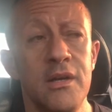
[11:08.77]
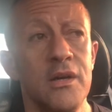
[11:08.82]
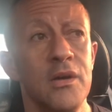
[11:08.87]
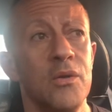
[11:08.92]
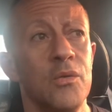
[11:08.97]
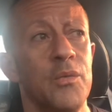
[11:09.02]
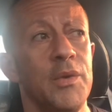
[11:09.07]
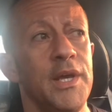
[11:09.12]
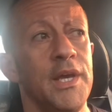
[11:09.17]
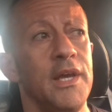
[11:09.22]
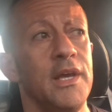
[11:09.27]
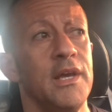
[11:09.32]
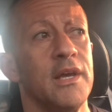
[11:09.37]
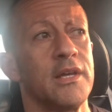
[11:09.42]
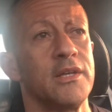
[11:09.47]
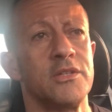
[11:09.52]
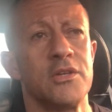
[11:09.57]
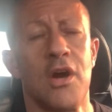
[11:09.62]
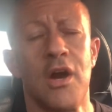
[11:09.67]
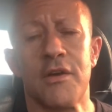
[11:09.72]
We
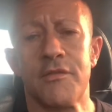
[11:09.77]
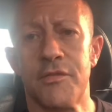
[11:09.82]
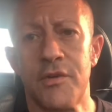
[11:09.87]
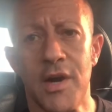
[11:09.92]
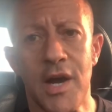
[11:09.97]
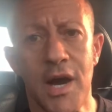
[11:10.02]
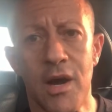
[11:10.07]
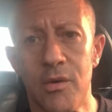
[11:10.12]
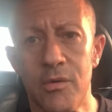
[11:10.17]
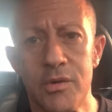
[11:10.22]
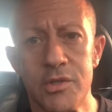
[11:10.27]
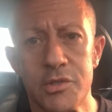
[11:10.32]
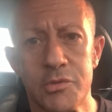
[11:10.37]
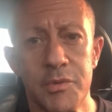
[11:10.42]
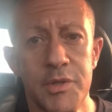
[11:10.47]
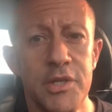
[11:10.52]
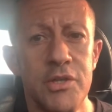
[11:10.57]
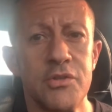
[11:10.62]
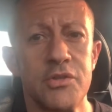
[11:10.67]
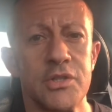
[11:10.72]
can talk for hours.
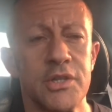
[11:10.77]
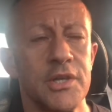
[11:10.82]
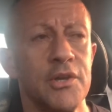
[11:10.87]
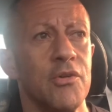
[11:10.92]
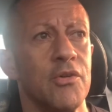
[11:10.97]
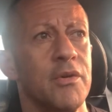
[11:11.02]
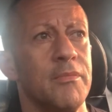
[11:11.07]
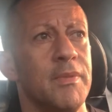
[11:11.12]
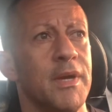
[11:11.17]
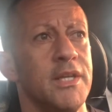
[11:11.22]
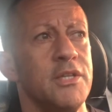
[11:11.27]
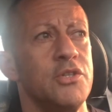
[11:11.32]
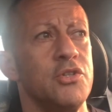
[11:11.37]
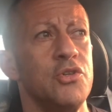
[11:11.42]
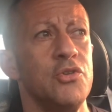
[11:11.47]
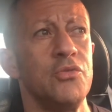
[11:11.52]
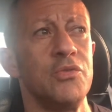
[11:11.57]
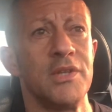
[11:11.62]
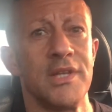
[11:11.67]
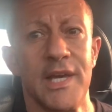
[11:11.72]
We usually go to bed
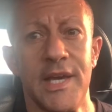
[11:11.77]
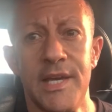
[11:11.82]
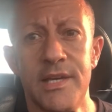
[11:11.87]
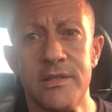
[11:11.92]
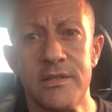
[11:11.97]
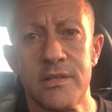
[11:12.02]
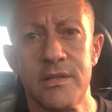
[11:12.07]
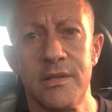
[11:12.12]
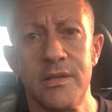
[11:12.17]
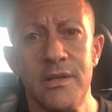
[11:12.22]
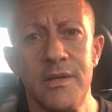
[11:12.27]
too late